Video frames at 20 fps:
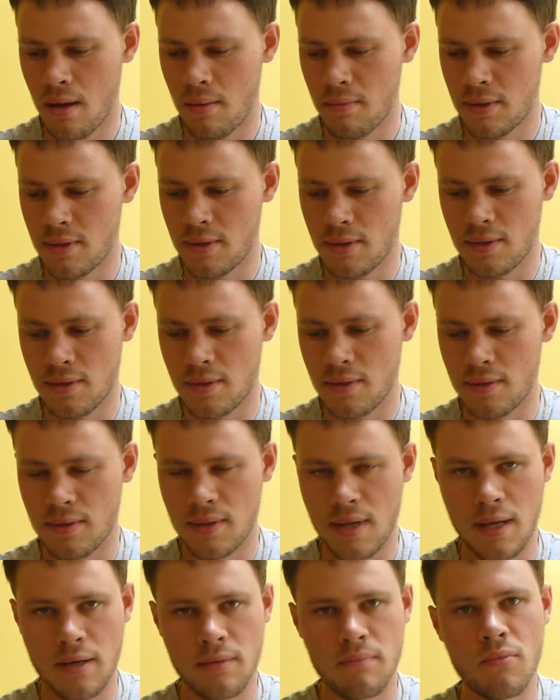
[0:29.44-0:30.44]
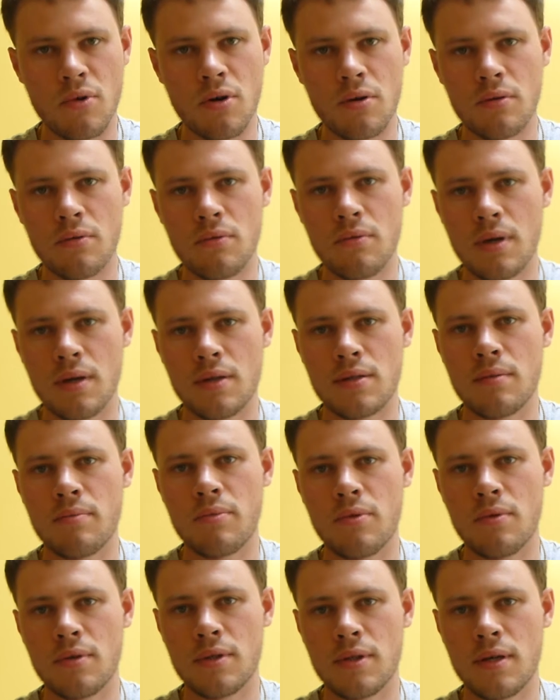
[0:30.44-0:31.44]
This is the Z model, as I
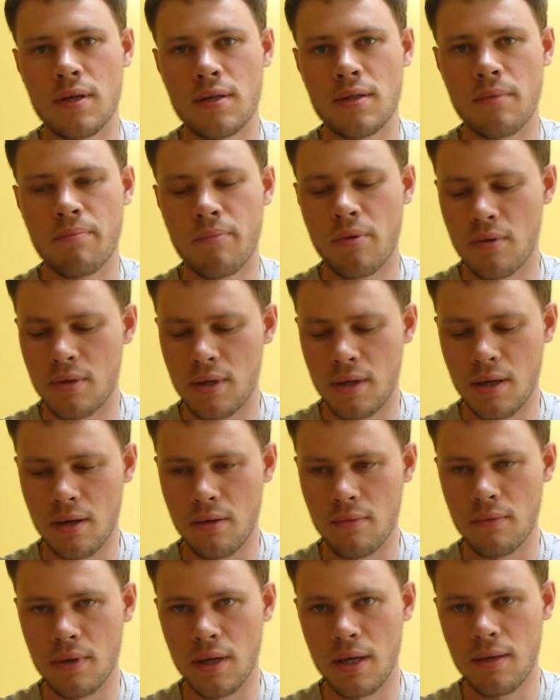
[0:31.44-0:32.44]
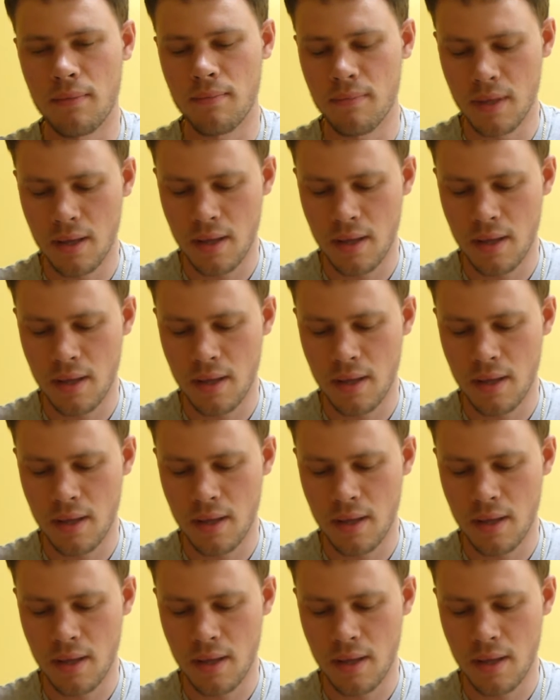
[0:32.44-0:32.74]
bought it as a body only,